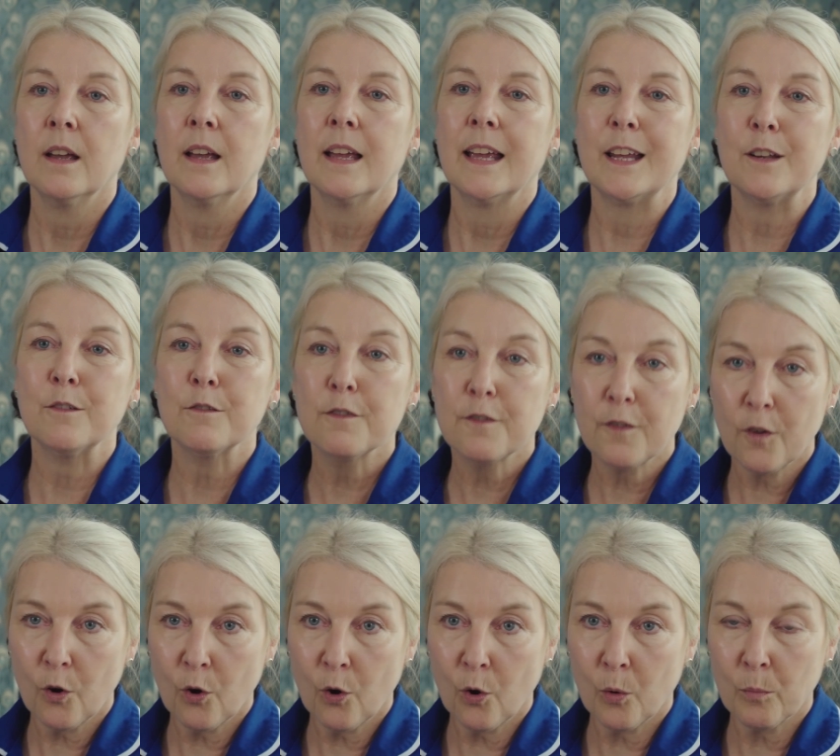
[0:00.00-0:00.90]

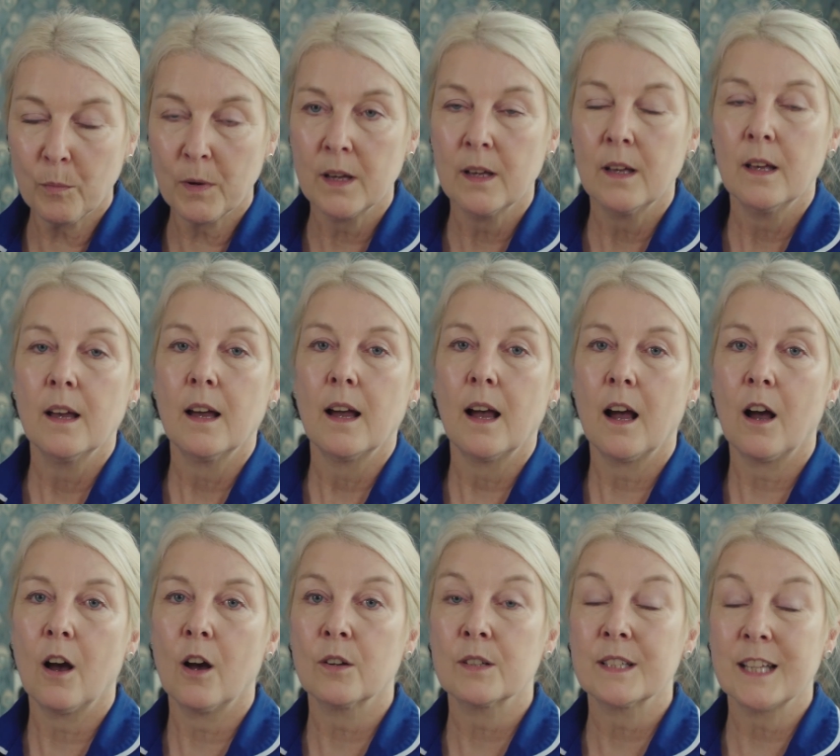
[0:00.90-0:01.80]
inform
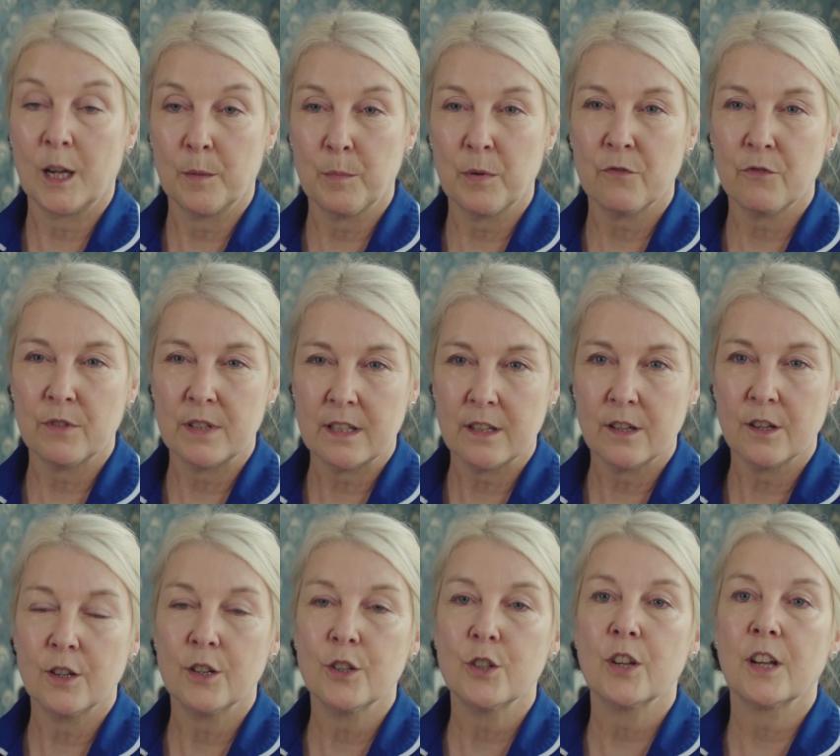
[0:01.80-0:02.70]
our type of
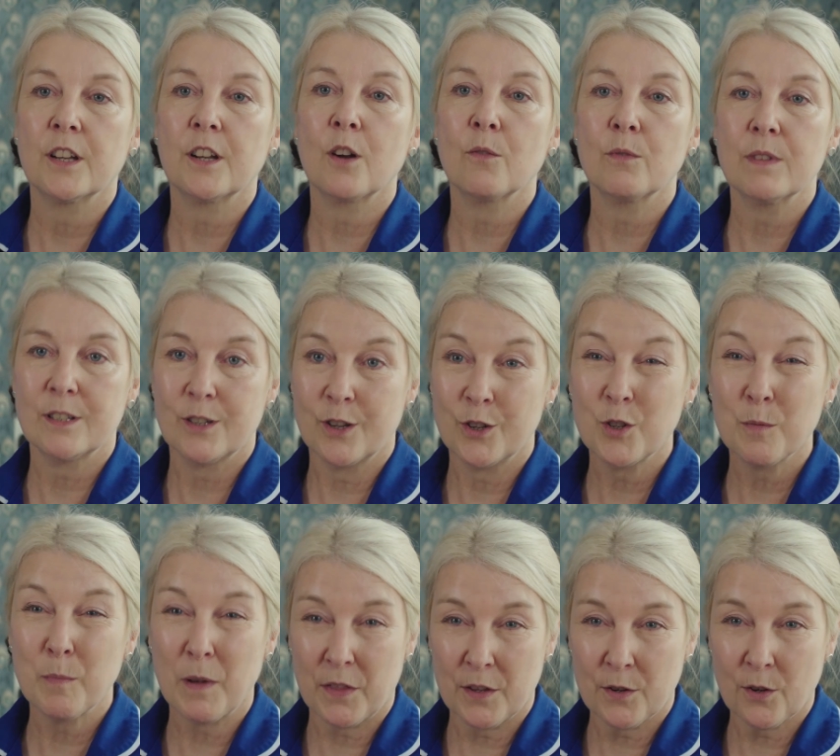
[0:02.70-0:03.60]
research and our
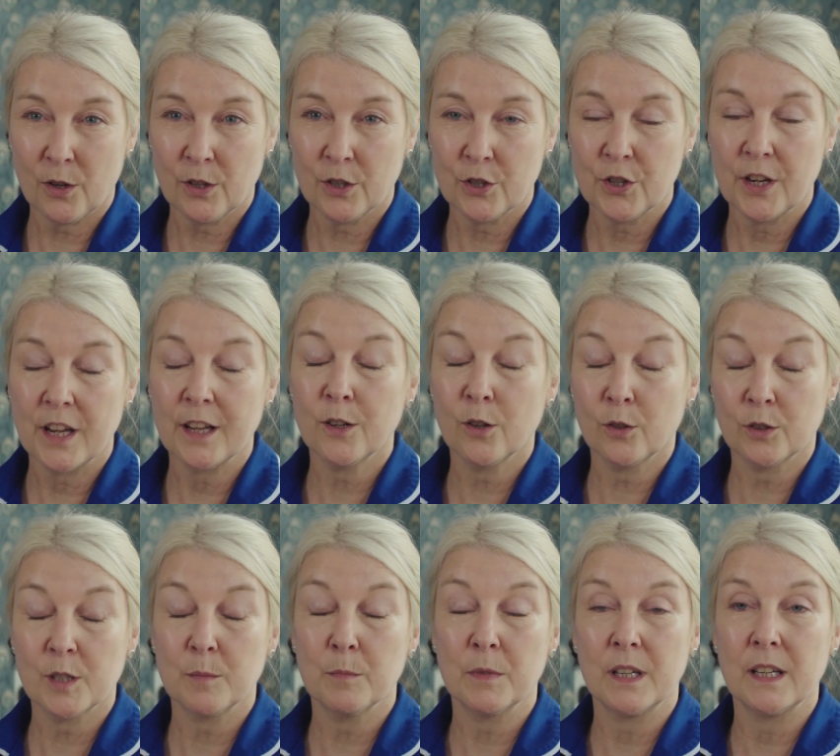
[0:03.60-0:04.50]
research methodology and
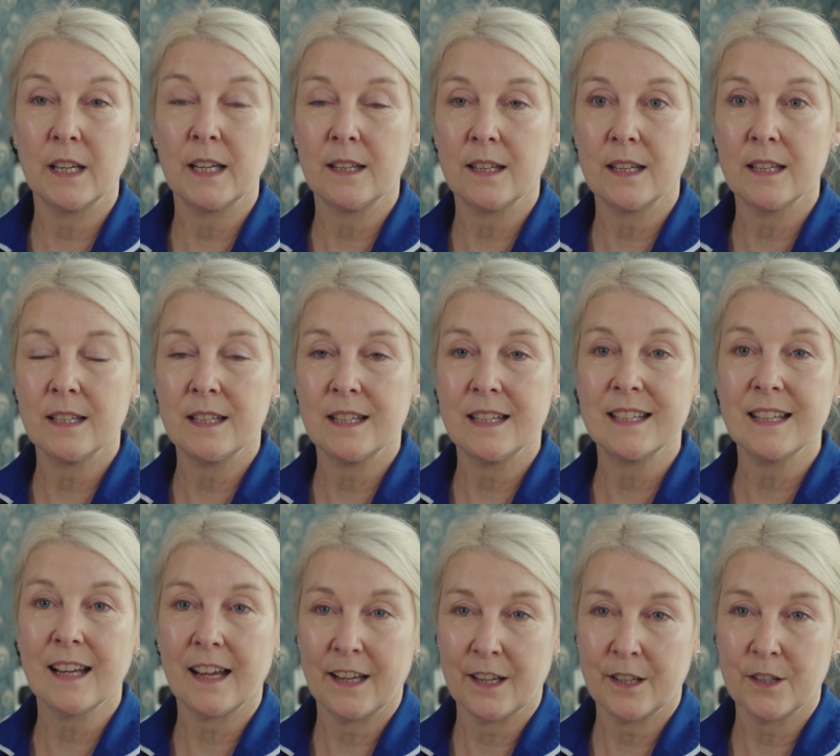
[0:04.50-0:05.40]
ultimately the
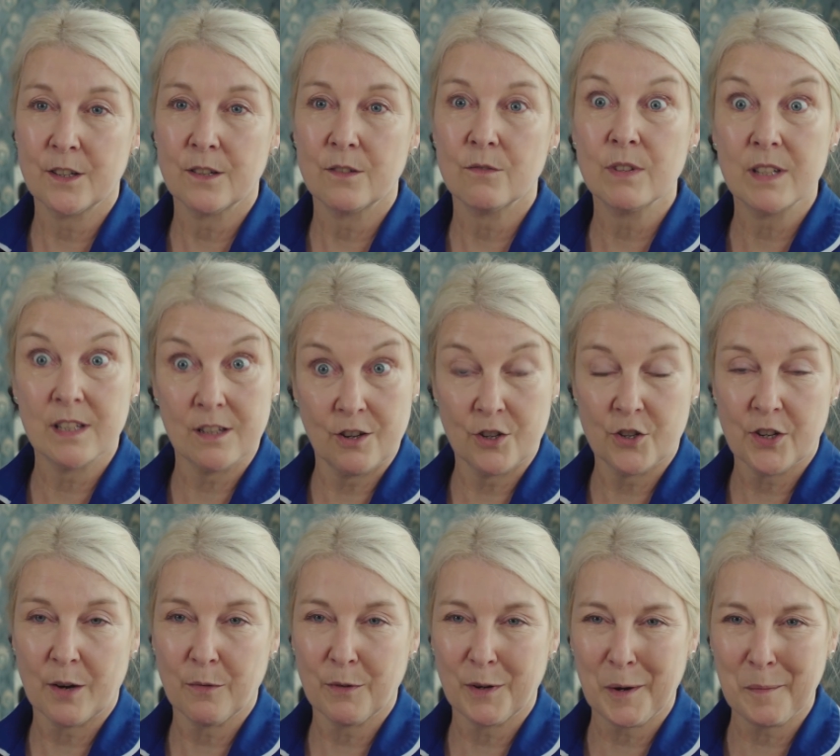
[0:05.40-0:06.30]
desired research
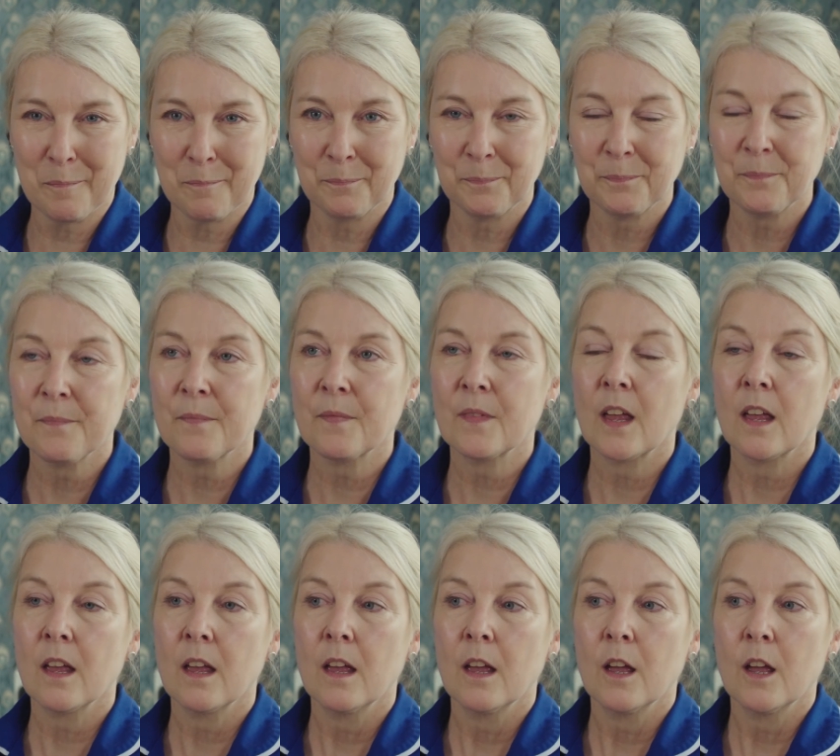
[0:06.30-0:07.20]
outcome.
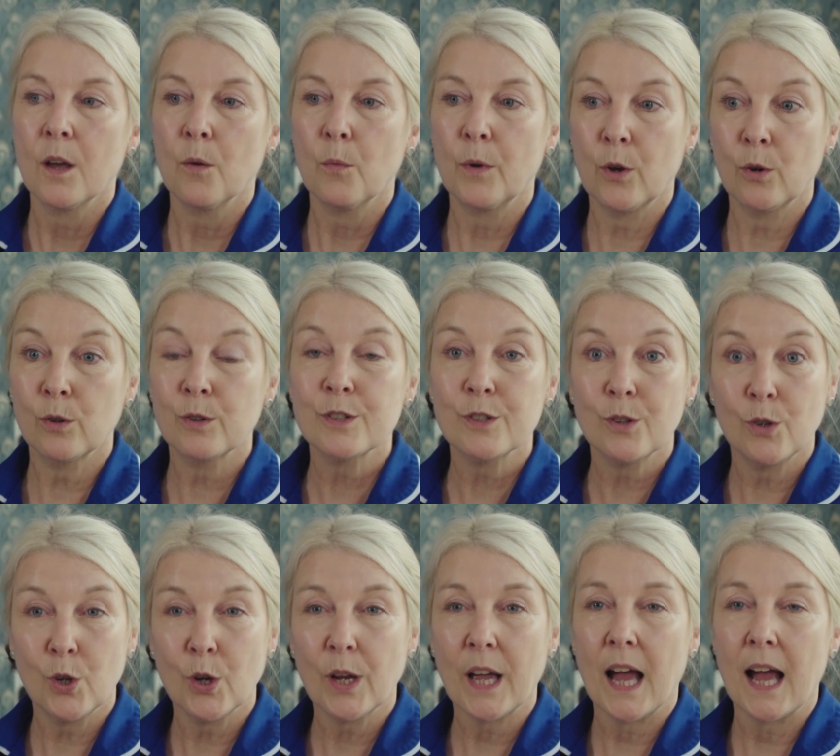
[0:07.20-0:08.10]
We also
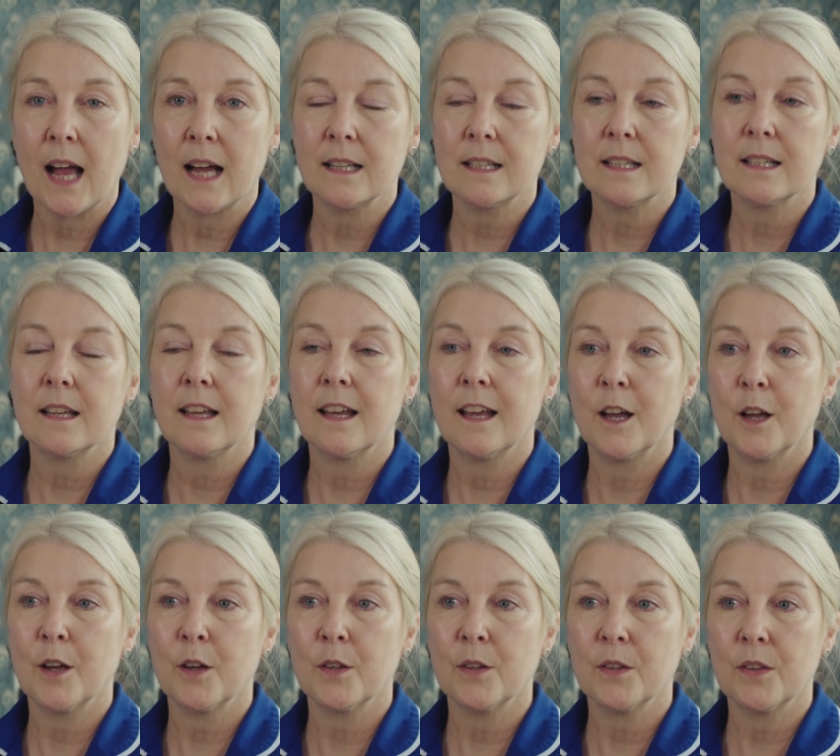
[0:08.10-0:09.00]
look at
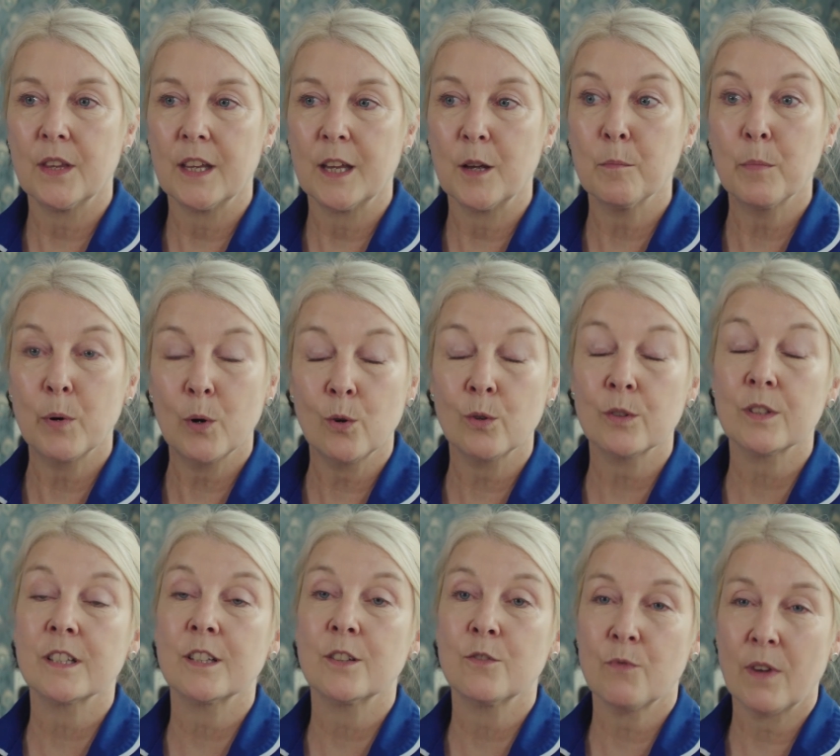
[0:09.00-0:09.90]
the
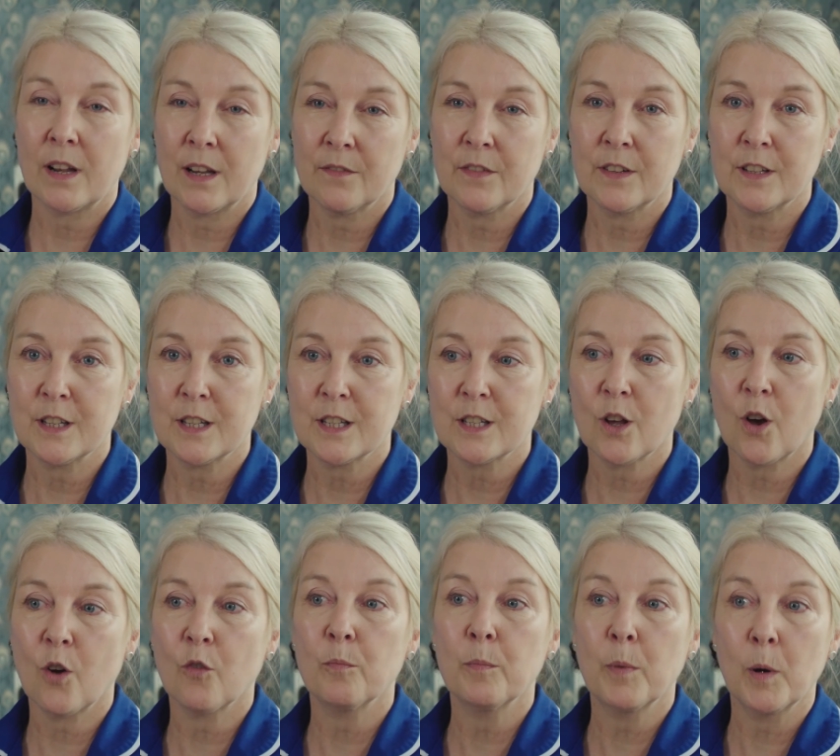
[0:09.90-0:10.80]
importance and relevance
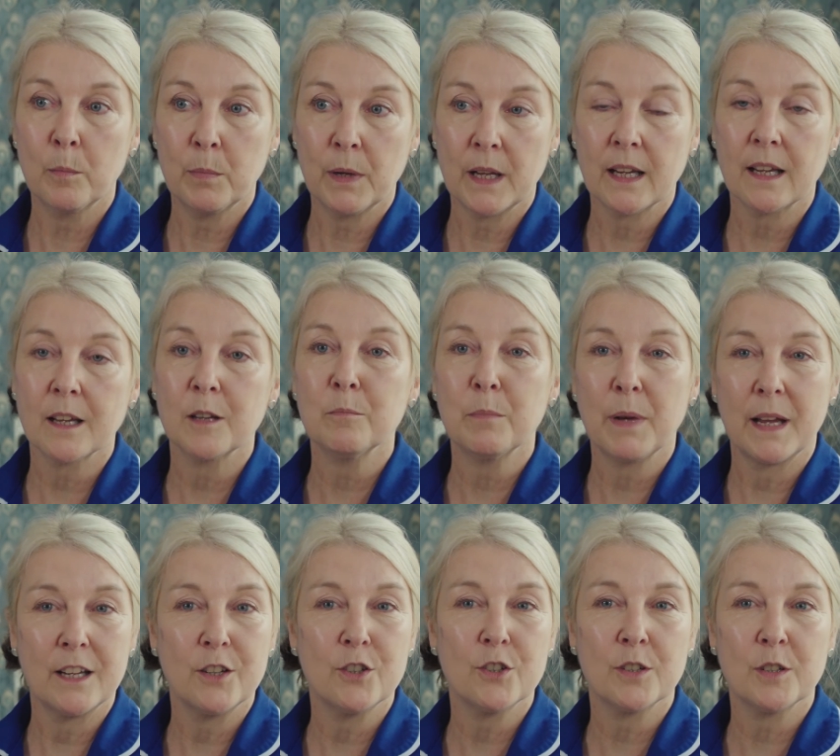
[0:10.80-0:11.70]
of public and
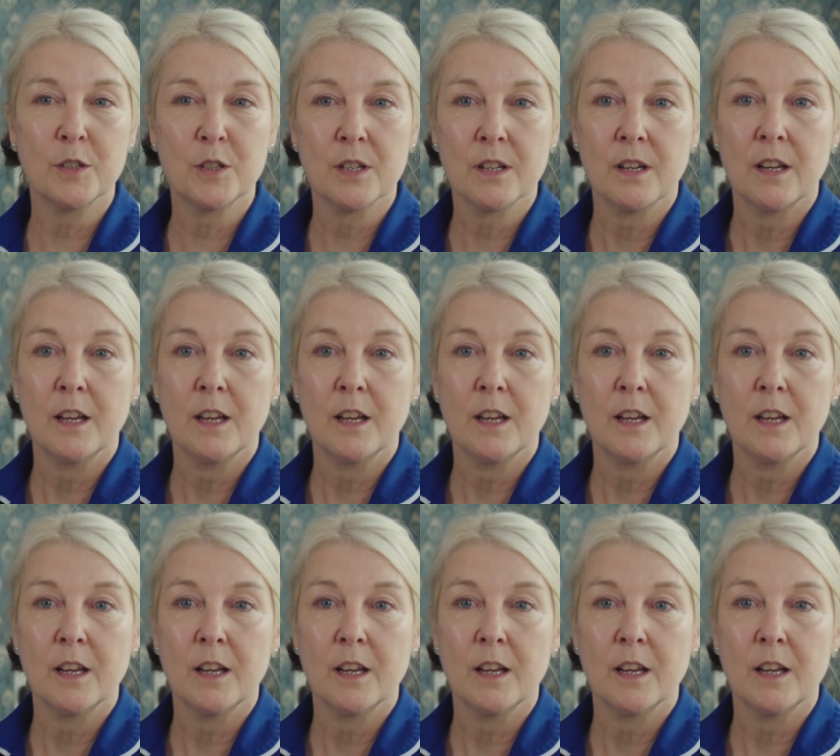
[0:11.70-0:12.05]
patient